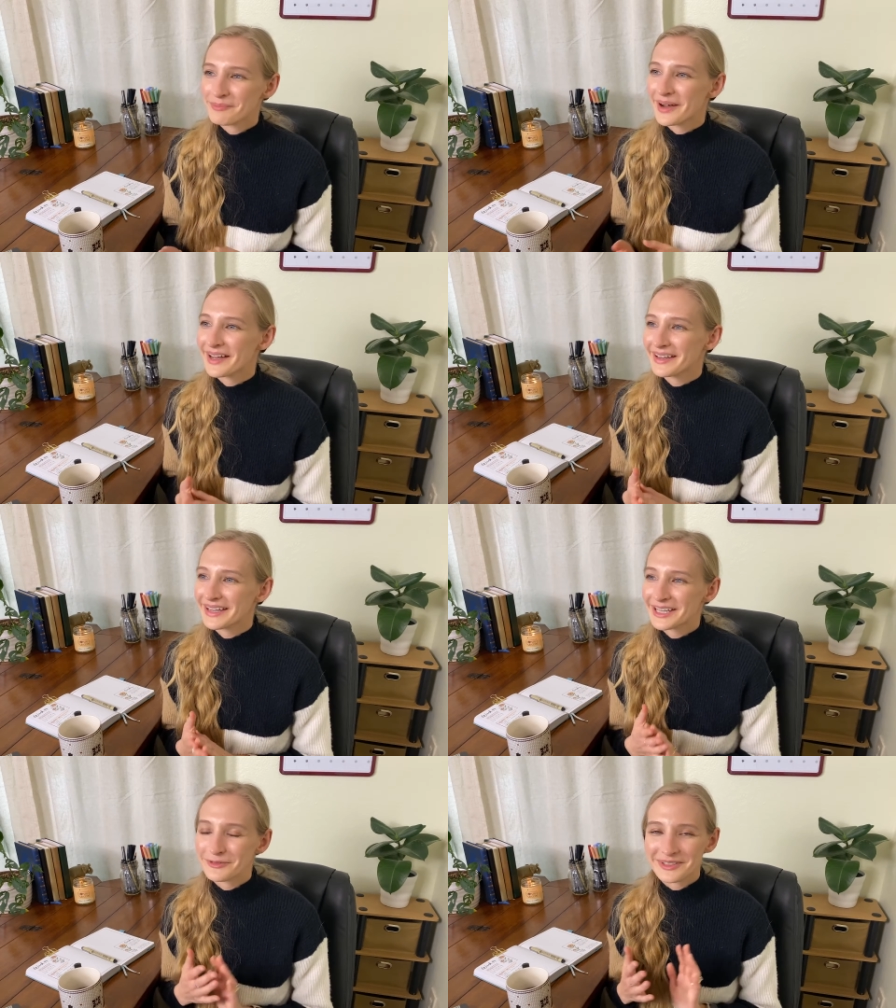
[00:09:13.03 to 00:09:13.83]
but
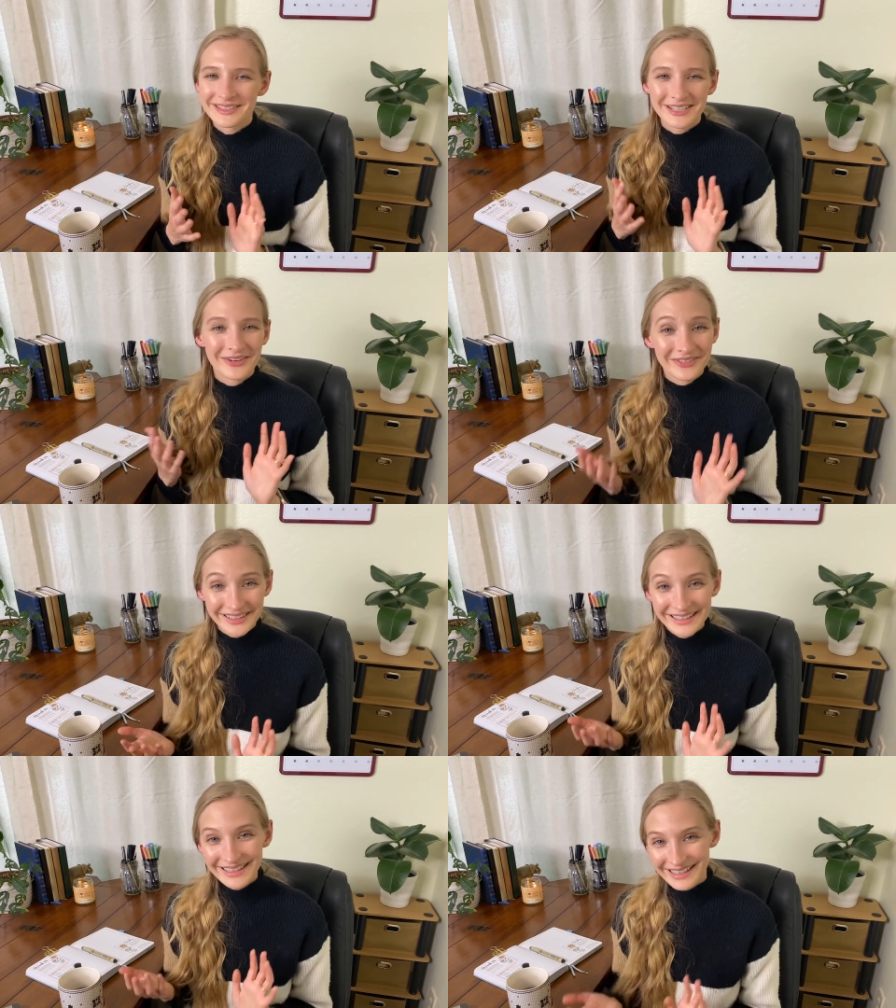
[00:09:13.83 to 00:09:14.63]
it was
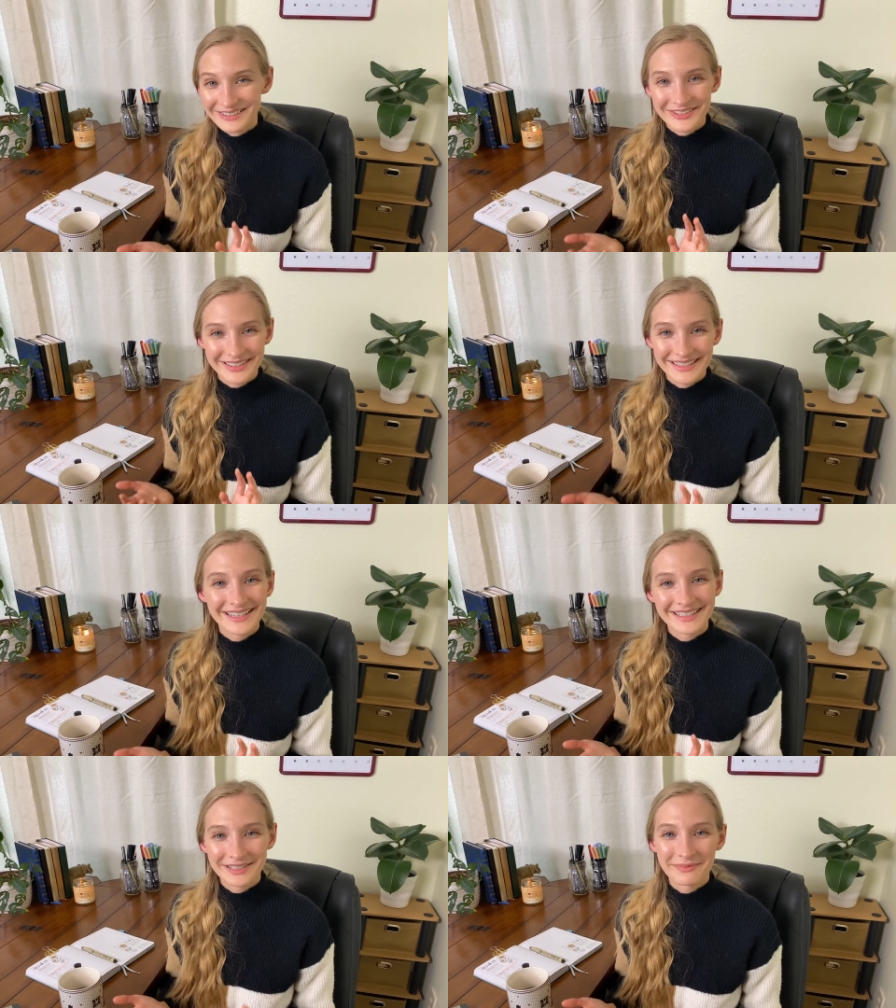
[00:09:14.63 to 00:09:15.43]
really
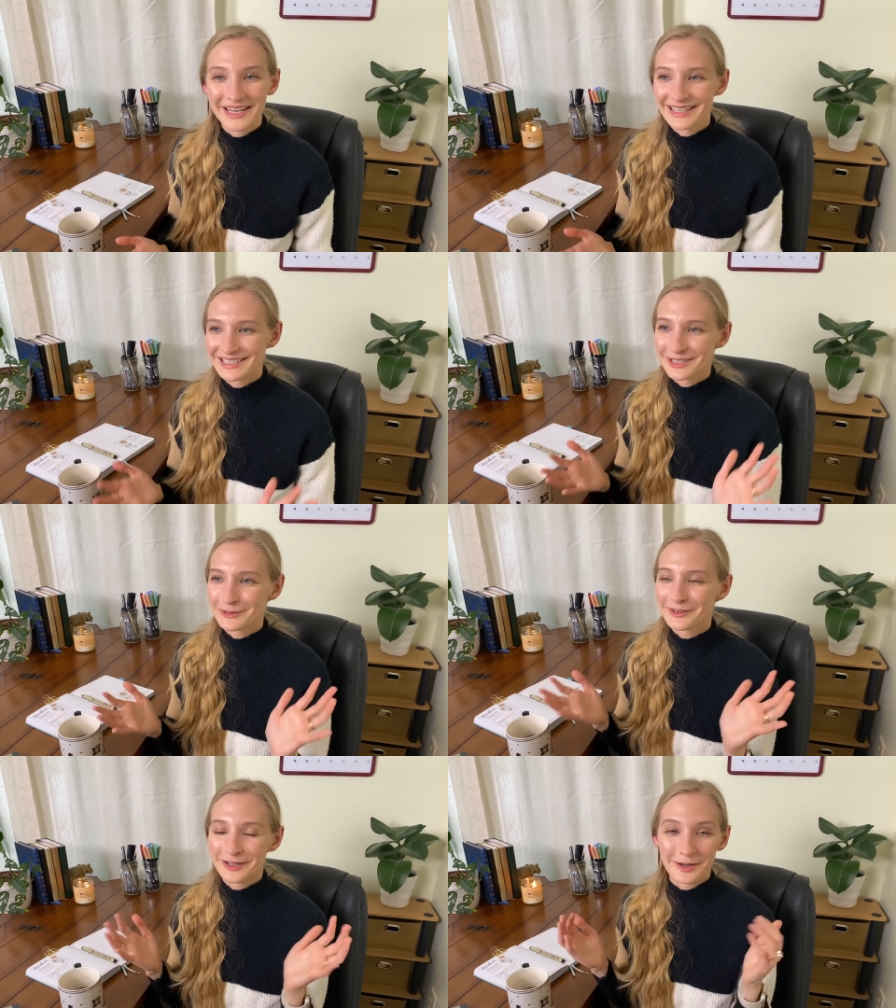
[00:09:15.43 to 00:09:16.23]
interesting to me
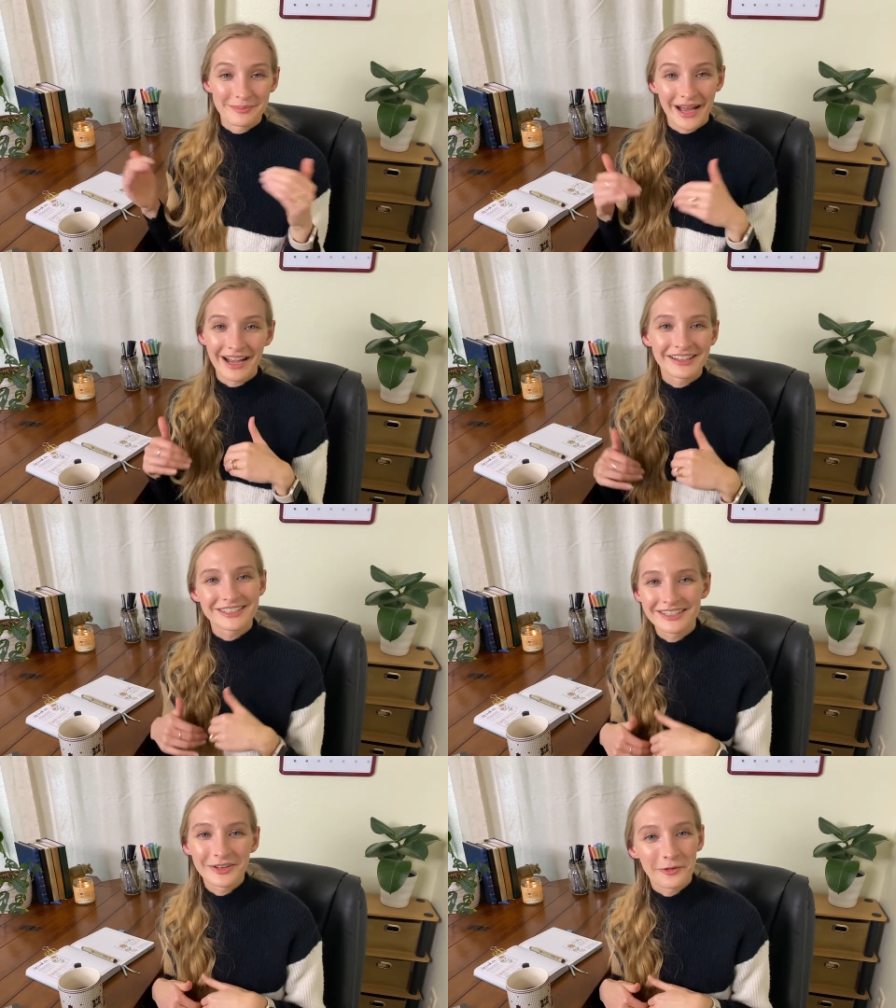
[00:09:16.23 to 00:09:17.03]
to come back
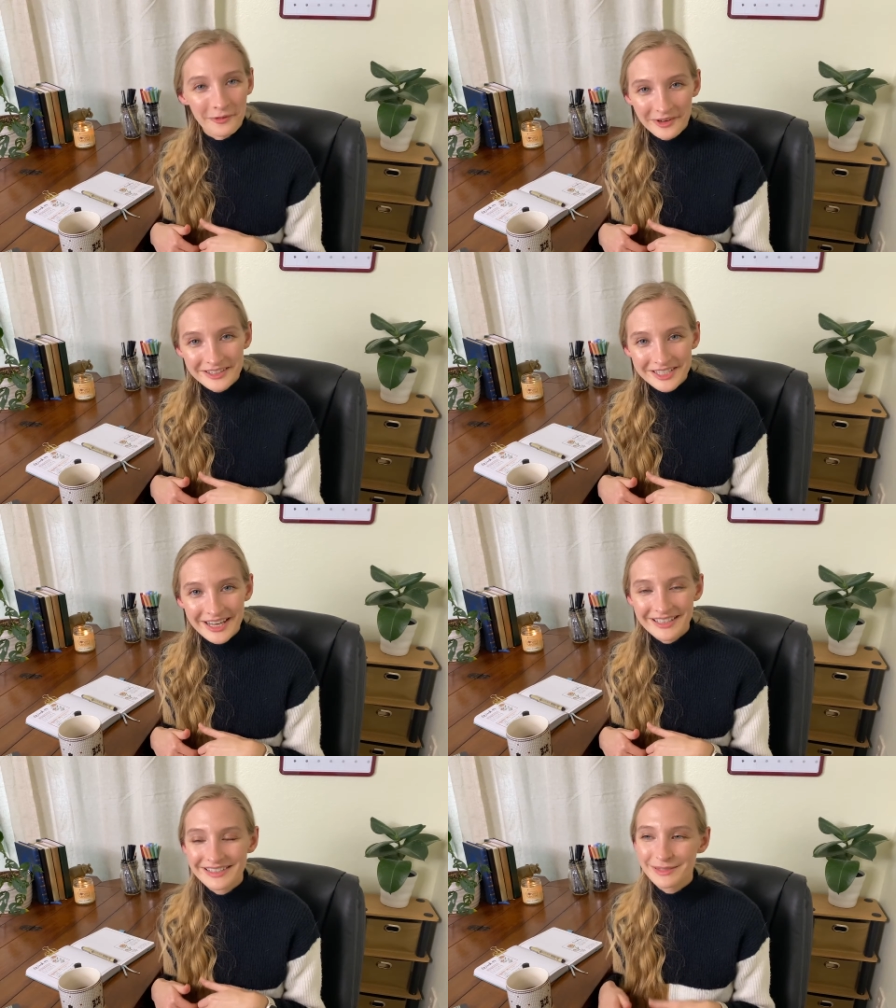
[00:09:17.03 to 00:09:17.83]
to the
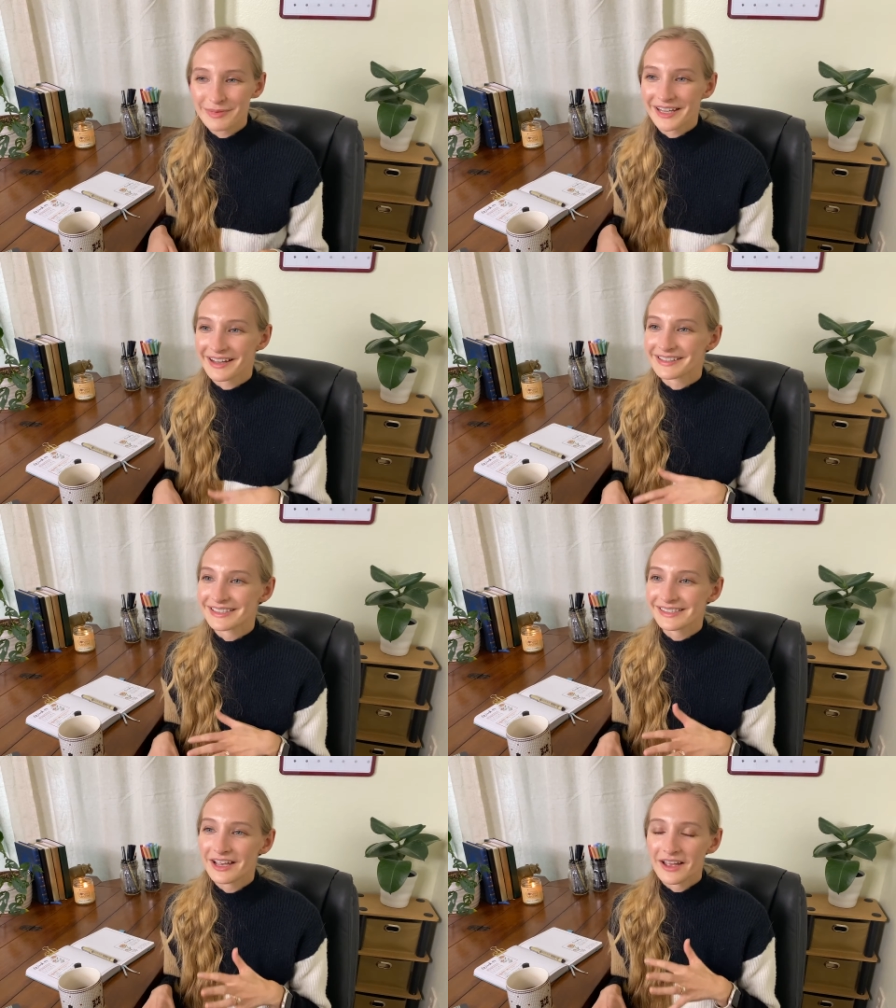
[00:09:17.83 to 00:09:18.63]
origins
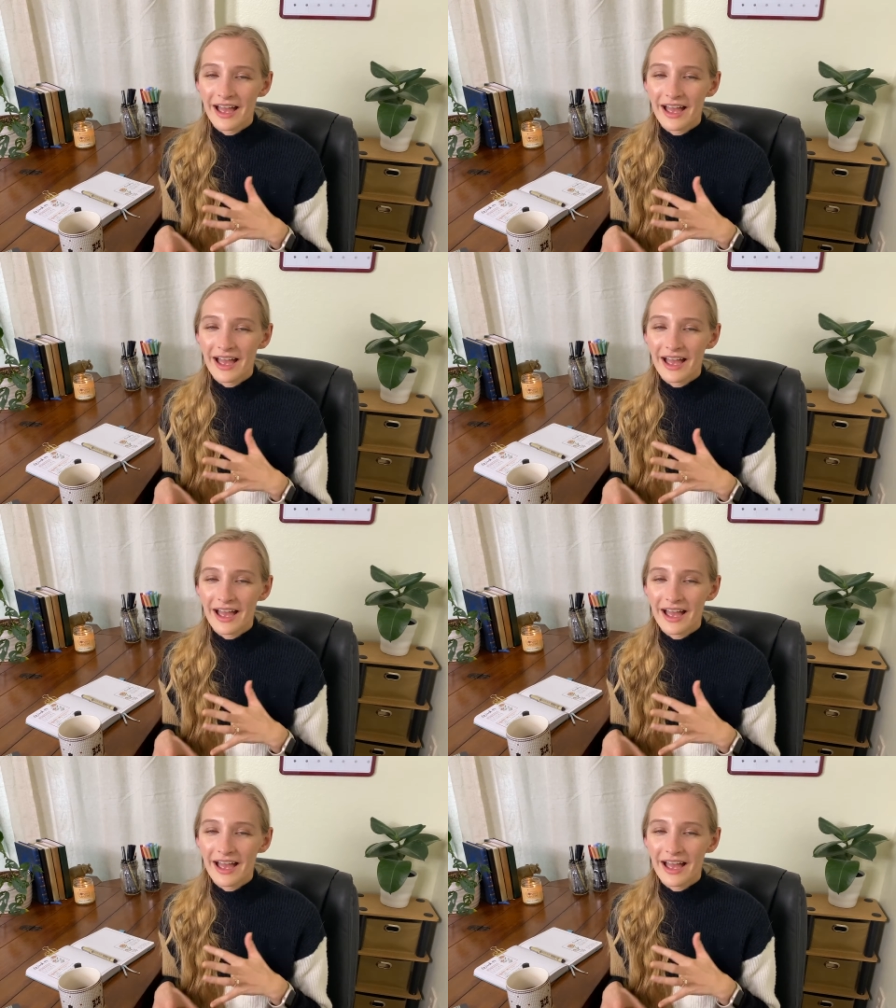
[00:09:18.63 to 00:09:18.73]
because